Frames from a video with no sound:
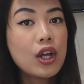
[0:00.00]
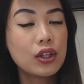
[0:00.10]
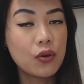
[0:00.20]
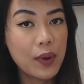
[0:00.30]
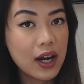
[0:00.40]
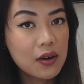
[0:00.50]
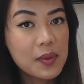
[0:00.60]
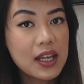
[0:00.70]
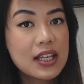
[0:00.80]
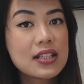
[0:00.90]
no
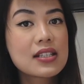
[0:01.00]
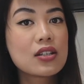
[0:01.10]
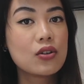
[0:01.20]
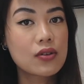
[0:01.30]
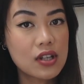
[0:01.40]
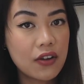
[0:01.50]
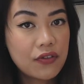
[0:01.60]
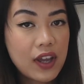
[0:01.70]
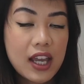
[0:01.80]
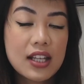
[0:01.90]
parabens, no
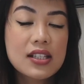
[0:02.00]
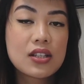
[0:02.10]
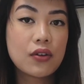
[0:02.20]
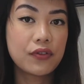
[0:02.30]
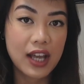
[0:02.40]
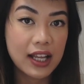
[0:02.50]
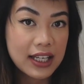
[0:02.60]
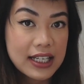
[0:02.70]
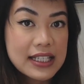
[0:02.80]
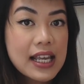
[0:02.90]
sulfates, no
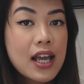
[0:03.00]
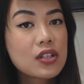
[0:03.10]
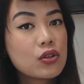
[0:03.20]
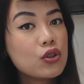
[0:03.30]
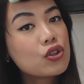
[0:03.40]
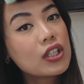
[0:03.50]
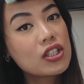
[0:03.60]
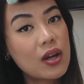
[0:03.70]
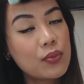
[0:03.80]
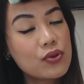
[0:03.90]
phthalates. So usually
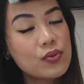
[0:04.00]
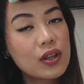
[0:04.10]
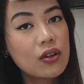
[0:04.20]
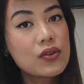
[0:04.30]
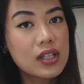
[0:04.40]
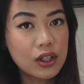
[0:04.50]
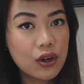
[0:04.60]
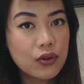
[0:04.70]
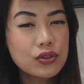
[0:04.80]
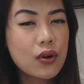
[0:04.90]
shampoos with no
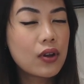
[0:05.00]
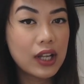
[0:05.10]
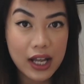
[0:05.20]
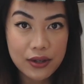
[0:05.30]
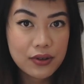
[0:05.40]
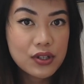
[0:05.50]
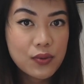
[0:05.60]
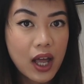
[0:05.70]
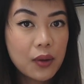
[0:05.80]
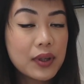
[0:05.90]
silicone don't lather as
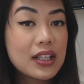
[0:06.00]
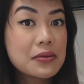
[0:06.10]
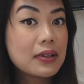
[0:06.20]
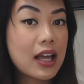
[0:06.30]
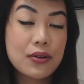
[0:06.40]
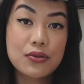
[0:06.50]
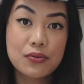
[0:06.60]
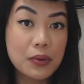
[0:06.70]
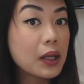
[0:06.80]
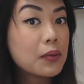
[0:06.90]
well, but this one lathers
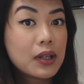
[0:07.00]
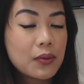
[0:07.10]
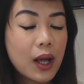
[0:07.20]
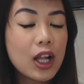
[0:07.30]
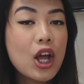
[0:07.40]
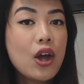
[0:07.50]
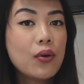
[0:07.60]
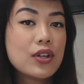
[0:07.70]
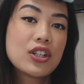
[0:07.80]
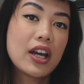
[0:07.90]
really well,
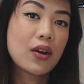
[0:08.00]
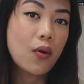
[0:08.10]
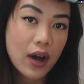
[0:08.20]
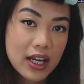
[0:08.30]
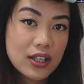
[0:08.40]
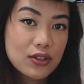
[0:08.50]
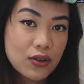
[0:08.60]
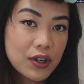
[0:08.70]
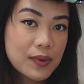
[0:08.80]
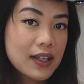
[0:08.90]
which I quite
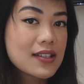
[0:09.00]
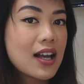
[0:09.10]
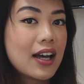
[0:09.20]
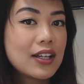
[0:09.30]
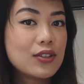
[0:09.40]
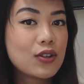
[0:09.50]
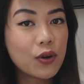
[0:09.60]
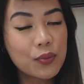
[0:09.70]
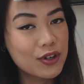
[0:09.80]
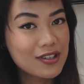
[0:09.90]
enjoy because I
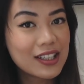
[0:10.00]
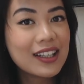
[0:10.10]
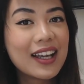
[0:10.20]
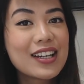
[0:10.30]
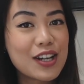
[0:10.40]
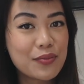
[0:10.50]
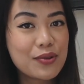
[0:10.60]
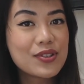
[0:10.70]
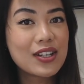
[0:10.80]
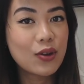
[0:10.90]
don't personally like
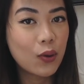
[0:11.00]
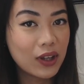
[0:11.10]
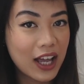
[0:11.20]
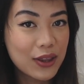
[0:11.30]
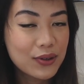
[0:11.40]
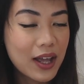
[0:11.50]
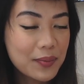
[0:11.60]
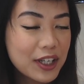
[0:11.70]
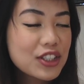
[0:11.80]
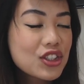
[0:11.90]
shampoos that don't lather that
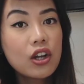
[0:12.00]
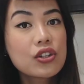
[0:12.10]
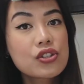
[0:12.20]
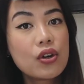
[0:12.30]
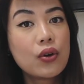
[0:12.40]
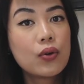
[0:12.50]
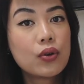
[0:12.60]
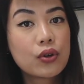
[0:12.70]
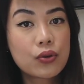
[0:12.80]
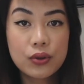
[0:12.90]
much.
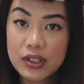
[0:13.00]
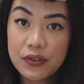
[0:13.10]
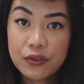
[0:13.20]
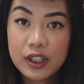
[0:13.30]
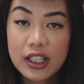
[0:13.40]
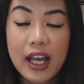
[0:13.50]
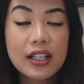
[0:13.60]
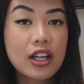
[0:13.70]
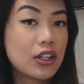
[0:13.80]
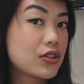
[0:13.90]
Also cruelty free
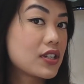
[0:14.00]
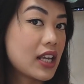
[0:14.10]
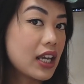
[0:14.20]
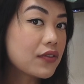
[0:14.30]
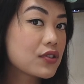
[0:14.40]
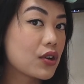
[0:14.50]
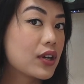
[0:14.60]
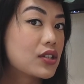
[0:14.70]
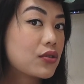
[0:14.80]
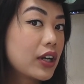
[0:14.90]
and color safe, so
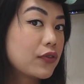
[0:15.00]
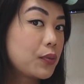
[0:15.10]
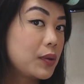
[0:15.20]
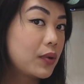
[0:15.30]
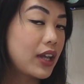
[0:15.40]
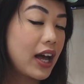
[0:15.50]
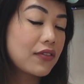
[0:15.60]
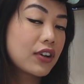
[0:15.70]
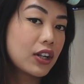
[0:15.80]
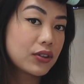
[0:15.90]
it's great for people that
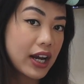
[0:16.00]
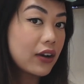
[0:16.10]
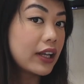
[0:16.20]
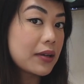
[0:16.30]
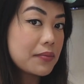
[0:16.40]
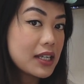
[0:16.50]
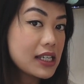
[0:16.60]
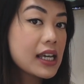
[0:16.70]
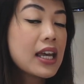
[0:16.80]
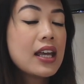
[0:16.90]
have colored hair like
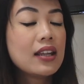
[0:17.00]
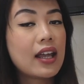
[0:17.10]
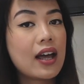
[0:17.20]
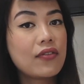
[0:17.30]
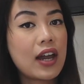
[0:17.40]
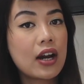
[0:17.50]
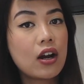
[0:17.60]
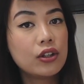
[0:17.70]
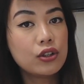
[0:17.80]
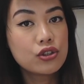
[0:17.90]
me, that have hair
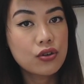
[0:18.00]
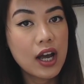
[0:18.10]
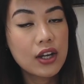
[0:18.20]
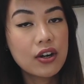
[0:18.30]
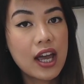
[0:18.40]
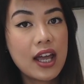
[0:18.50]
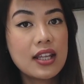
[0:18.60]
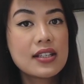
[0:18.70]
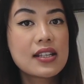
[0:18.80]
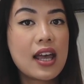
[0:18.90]
on the drier
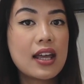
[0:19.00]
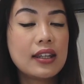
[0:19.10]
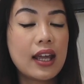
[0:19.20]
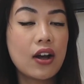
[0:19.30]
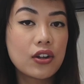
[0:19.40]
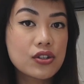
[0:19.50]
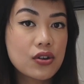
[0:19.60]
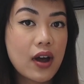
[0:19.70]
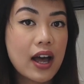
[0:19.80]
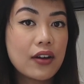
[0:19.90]
ends, and that
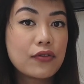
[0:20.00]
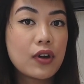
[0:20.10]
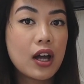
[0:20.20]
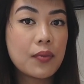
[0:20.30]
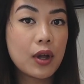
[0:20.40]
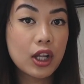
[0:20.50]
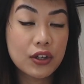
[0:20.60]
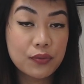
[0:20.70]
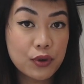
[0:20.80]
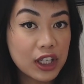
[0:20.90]
also have a lot
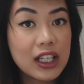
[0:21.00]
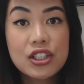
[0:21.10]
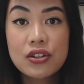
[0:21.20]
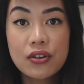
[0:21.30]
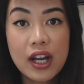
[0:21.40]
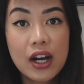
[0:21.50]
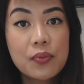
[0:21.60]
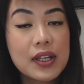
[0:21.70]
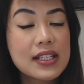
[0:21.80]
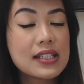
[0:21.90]
of breakage in their hair,
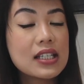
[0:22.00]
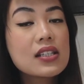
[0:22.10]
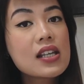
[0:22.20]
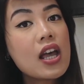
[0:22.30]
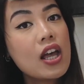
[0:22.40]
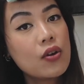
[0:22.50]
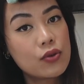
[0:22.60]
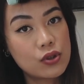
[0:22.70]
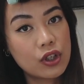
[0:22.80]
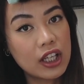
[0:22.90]
because this
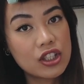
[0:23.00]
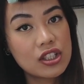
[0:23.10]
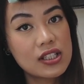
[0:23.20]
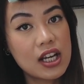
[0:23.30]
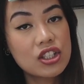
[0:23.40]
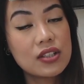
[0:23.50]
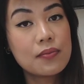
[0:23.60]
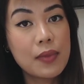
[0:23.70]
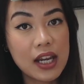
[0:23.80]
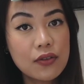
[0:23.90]
Restore collection is actually
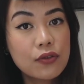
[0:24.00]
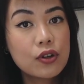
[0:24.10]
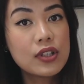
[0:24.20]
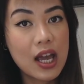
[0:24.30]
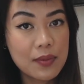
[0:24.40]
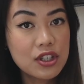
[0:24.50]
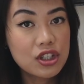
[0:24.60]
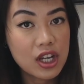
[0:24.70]
made for damaged